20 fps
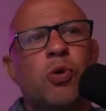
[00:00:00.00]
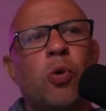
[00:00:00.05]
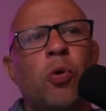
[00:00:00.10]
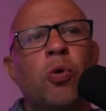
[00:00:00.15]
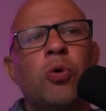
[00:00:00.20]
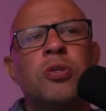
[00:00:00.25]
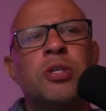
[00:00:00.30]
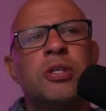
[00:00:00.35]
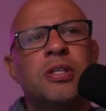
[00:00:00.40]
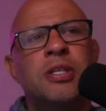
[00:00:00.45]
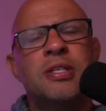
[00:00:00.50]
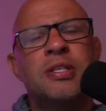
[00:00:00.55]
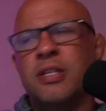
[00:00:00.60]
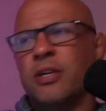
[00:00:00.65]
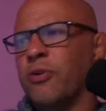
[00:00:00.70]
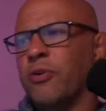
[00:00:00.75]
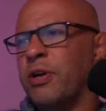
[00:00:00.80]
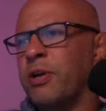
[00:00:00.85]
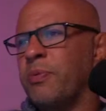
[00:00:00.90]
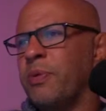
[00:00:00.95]
calls I
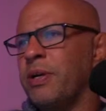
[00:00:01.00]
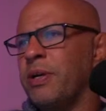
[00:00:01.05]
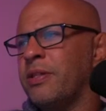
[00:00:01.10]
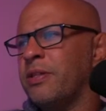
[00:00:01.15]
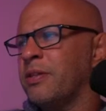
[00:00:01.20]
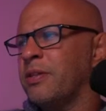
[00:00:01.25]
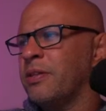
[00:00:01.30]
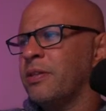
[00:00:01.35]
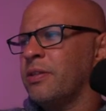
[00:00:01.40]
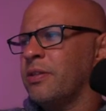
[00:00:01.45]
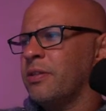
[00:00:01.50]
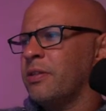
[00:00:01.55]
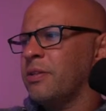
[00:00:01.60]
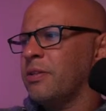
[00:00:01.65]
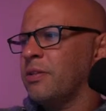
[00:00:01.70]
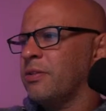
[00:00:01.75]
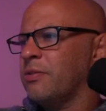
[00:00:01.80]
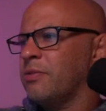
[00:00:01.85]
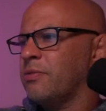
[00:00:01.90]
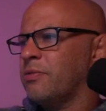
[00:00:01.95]
disagree with,
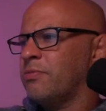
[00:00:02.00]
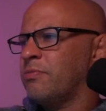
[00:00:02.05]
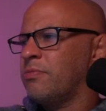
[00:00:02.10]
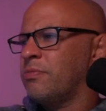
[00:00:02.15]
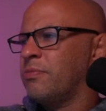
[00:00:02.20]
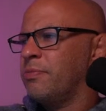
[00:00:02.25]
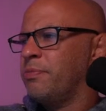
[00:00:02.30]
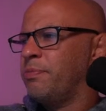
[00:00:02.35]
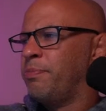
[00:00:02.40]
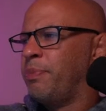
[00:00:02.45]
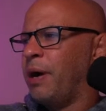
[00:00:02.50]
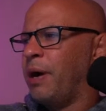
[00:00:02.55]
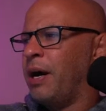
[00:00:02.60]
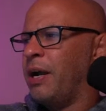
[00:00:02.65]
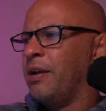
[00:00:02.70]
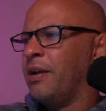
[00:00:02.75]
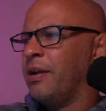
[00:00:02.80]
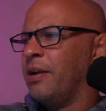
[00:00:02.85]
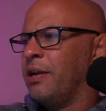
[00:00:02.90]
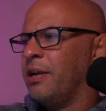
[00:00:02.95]

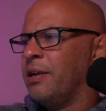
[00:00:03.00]
but